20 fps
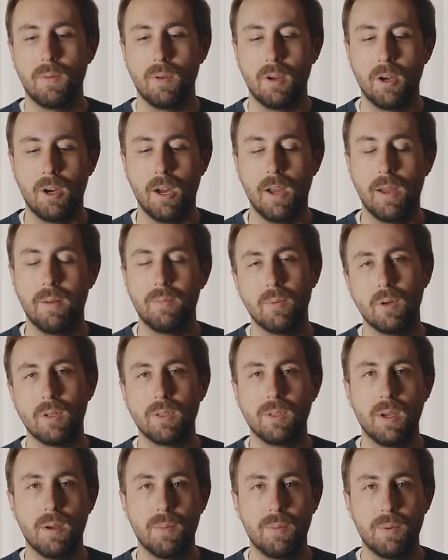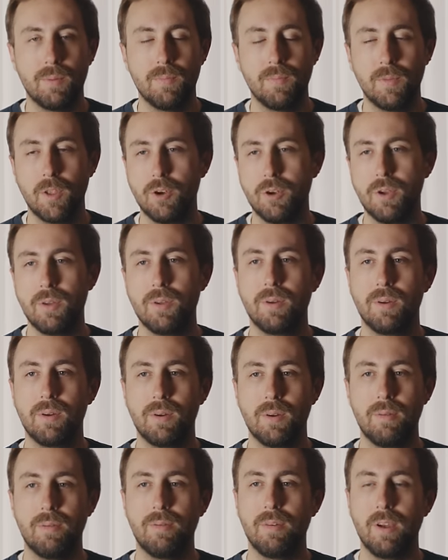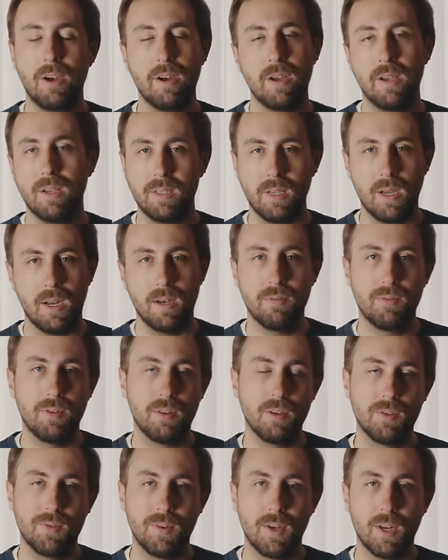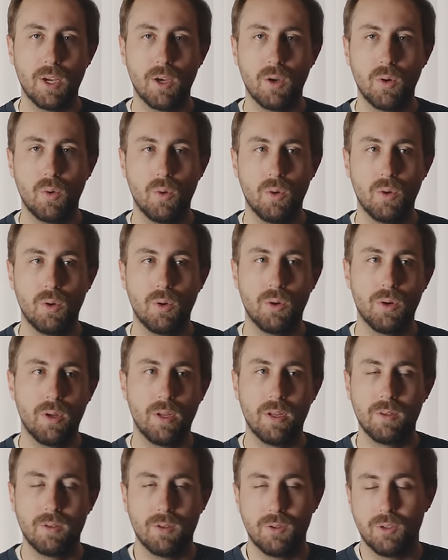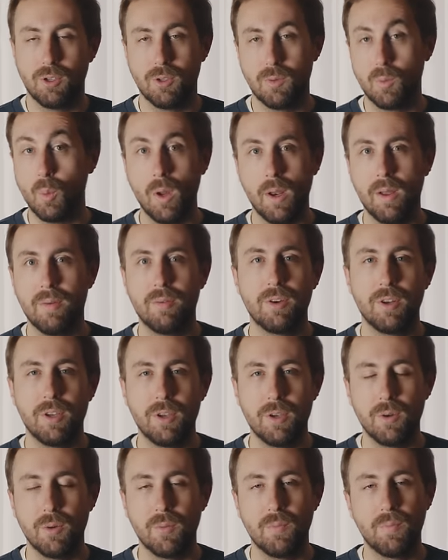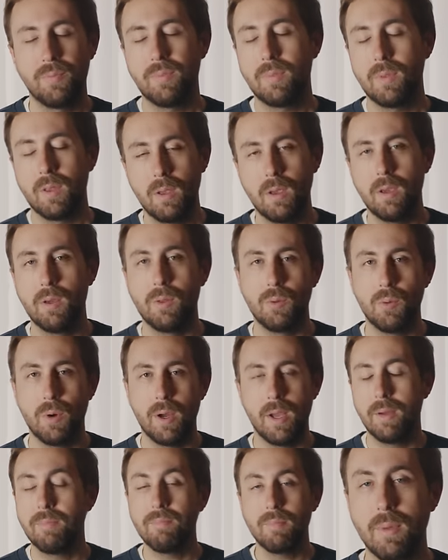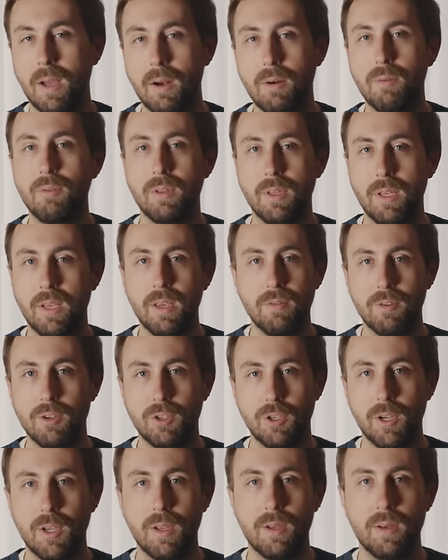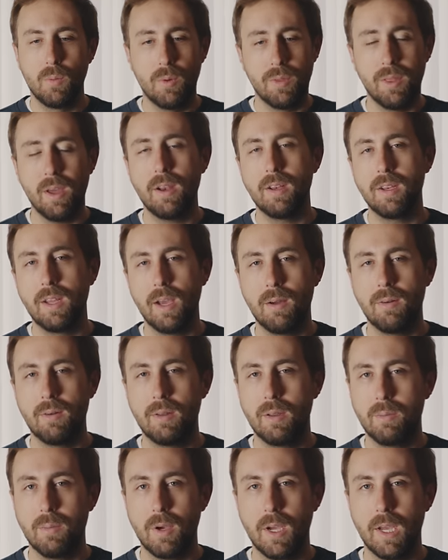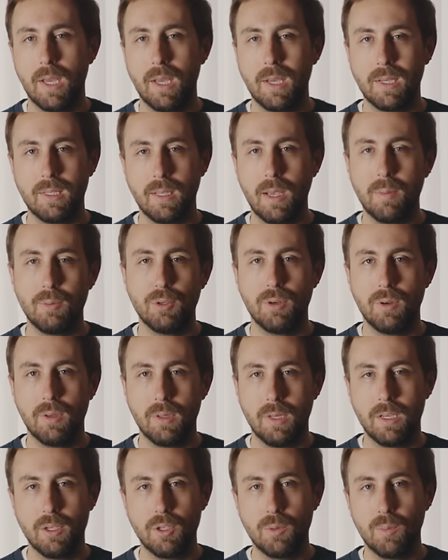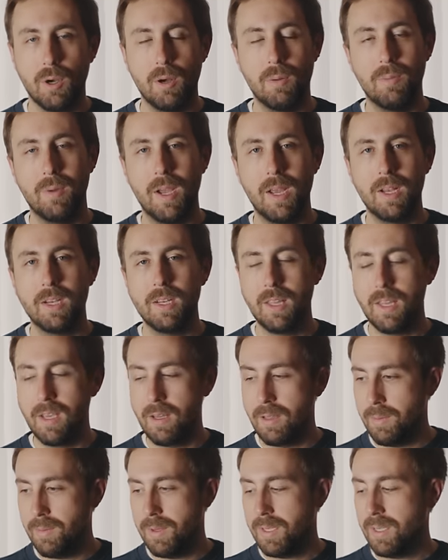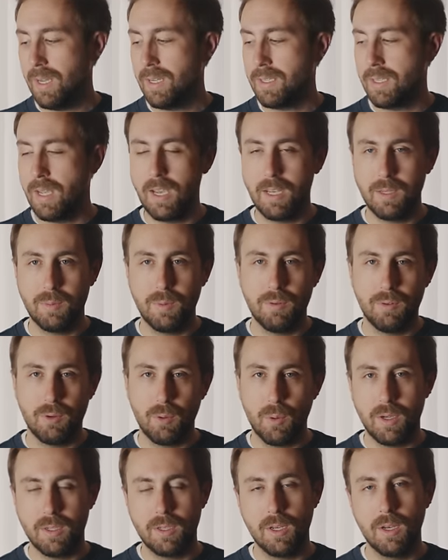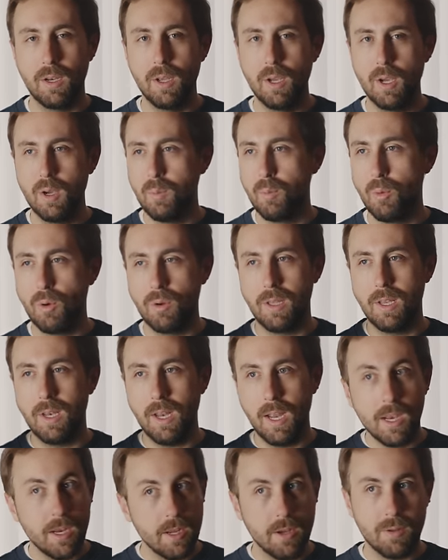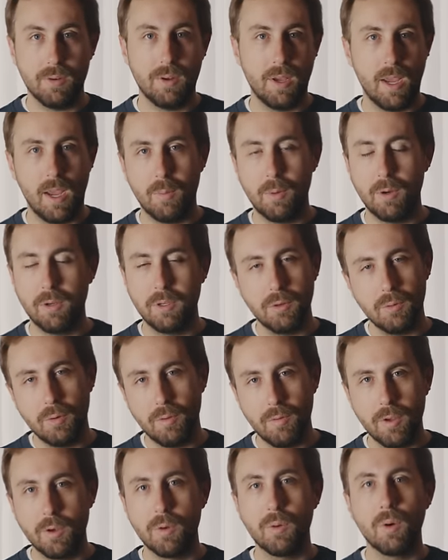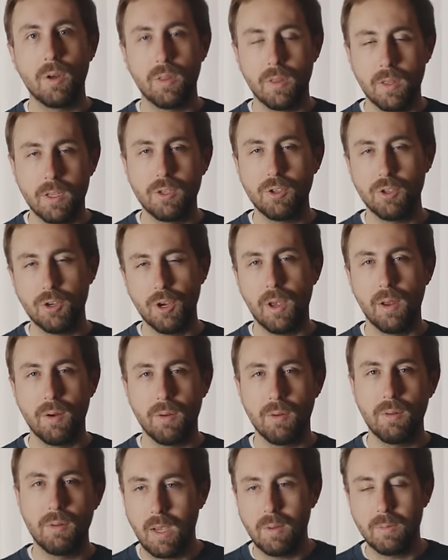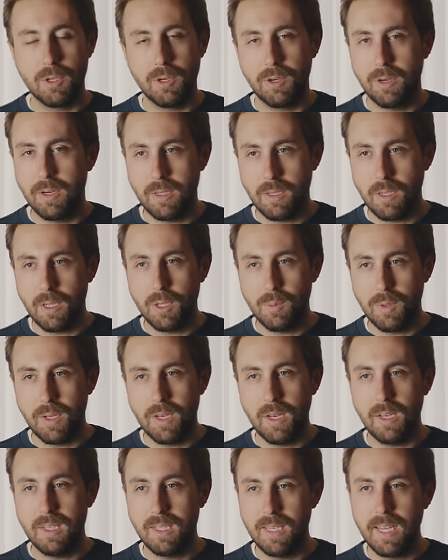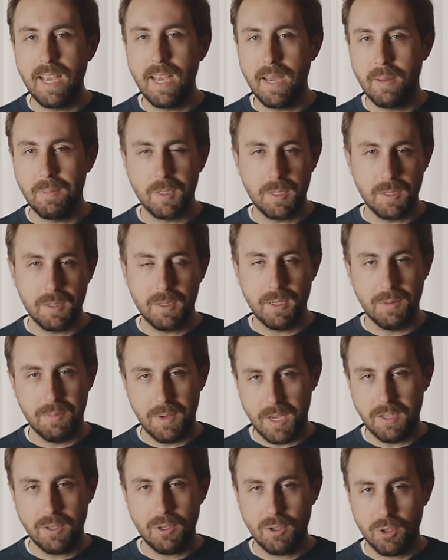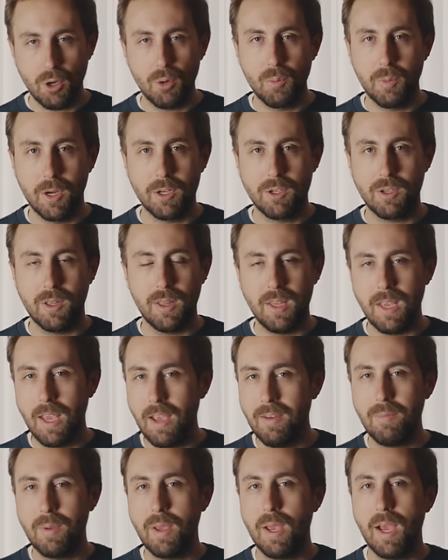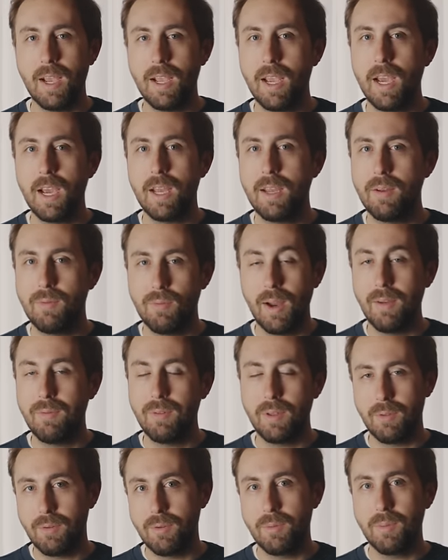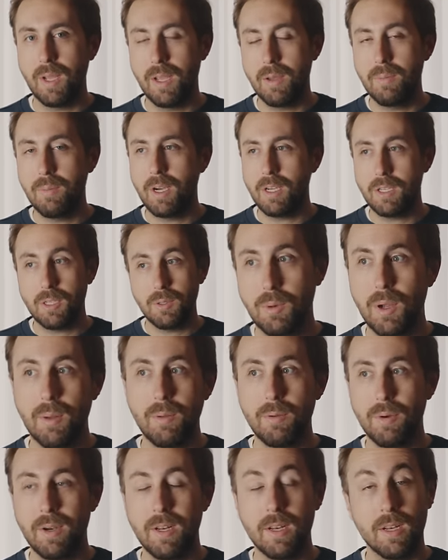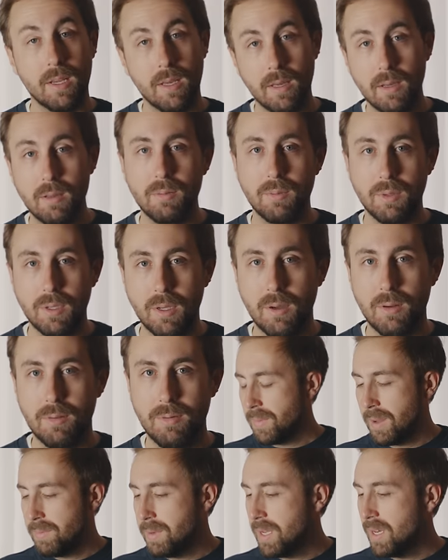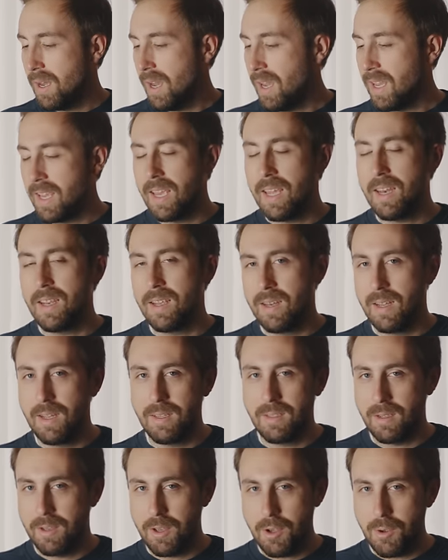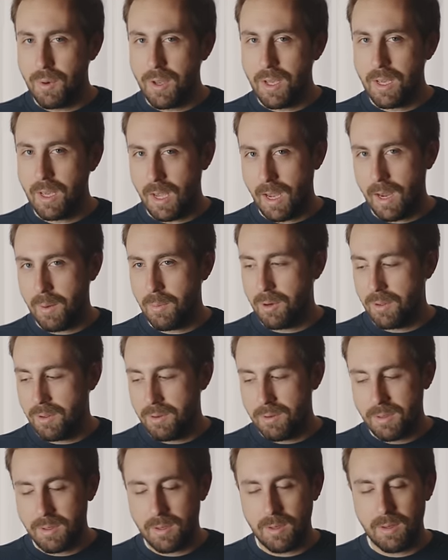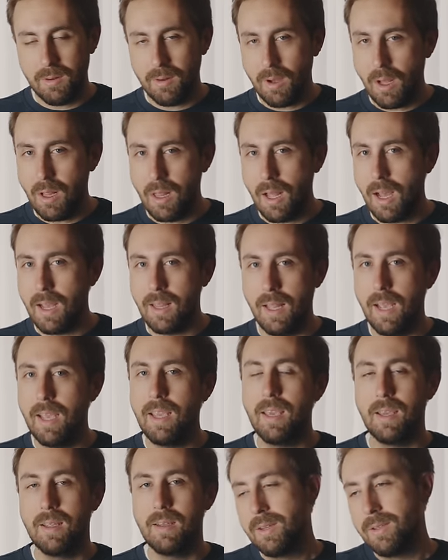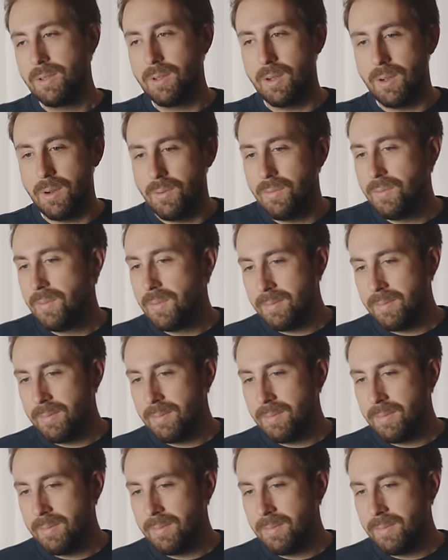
Alright, what's up? You're either very excited for this video or it's just whatever to you. Either way, I don't really give a shit. Without a doubt, in my exceptionally small mind, the Olympus XA has been requested more than any other camera to review on this channel. I'm serious, it's been DM'd to me so much that the FBI guy rifling through my inbox is probably ready to kill himself. I mean, I get it, it's a unique camera, there isn't a lot like it, so